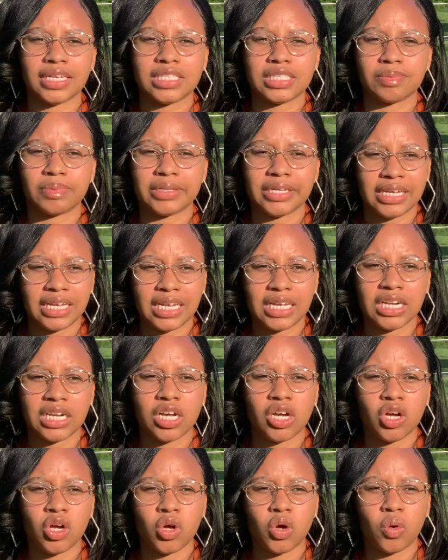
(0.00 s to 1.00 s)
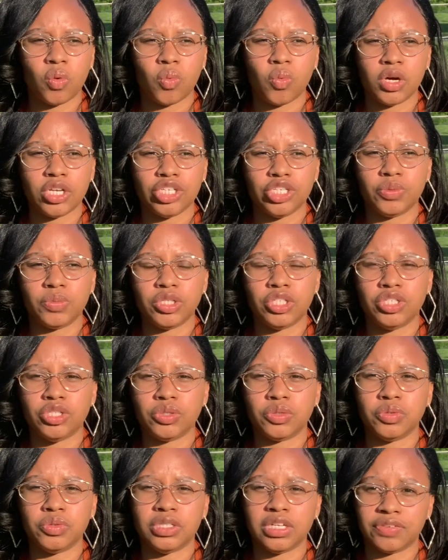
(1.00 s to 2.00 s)
explain what you would
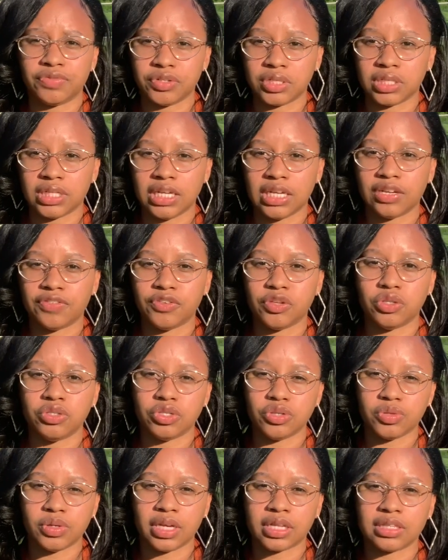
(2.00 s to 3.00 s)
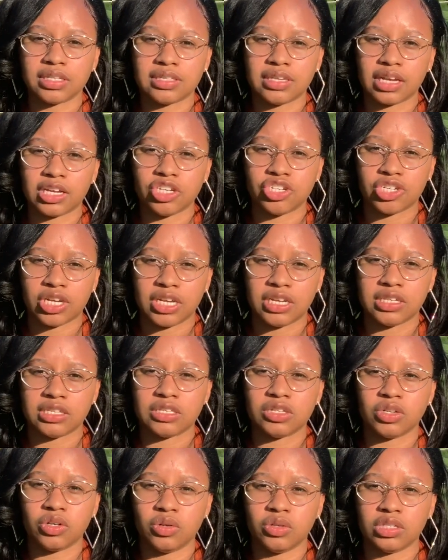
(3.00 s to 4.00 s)
do differently if you do get the second
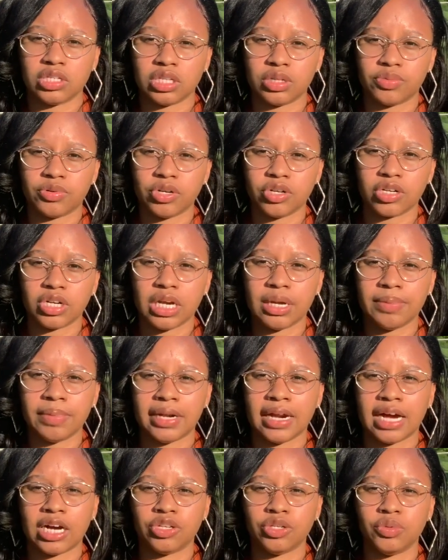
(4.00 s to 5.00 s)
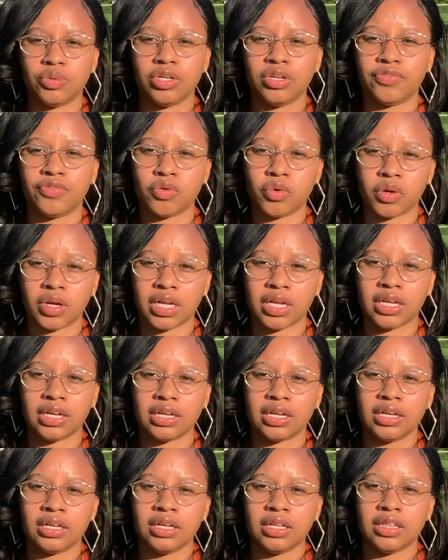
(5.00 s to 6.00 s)
chance to go into the program, and how you would
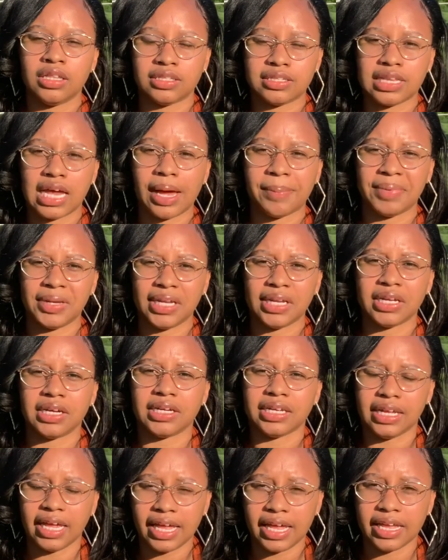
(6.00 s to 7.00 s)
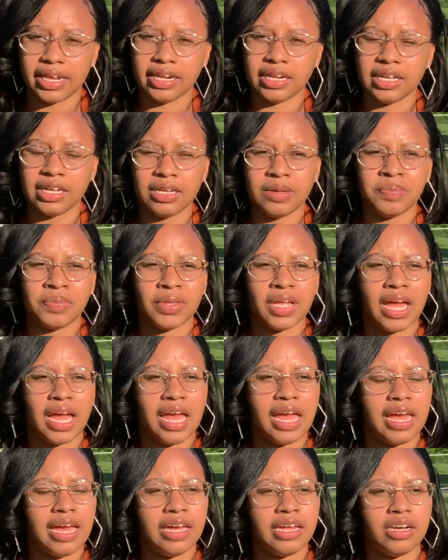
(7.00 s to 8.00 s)
avoid this happening again.
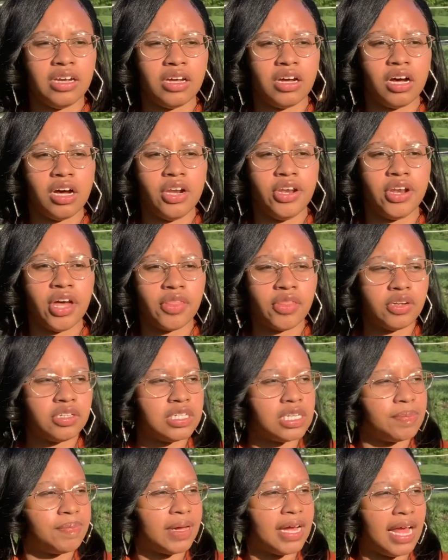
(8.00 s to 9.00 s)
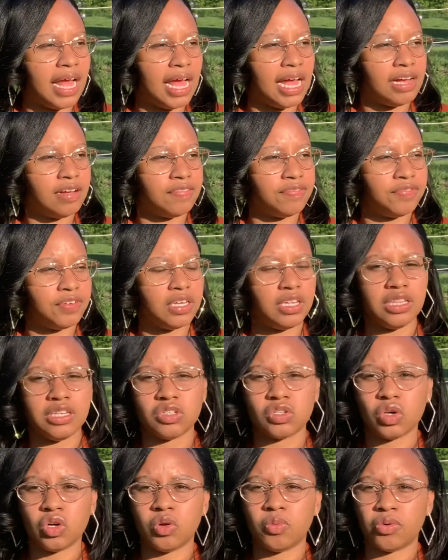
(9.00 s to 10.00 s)
And another tip I have in
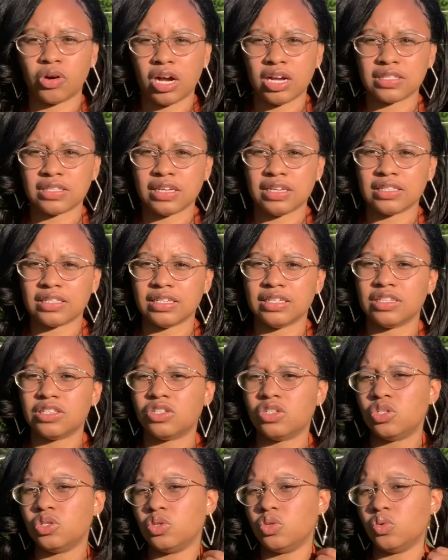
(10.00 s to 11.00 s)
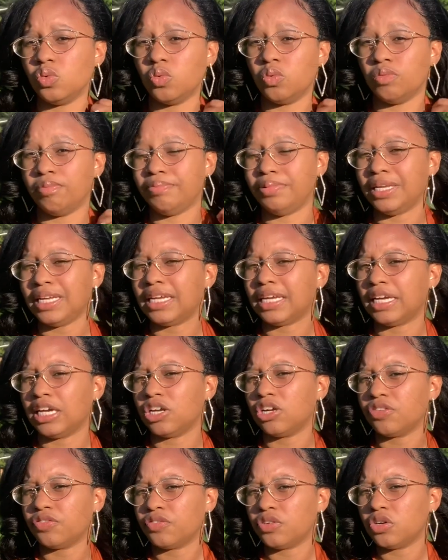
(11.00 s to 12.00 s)
this whole process is to be
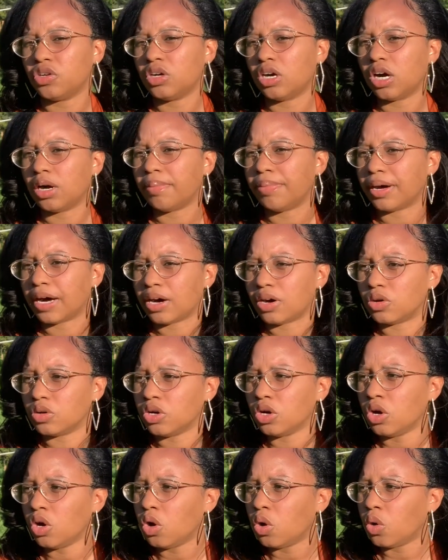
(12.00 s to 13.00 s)
careful about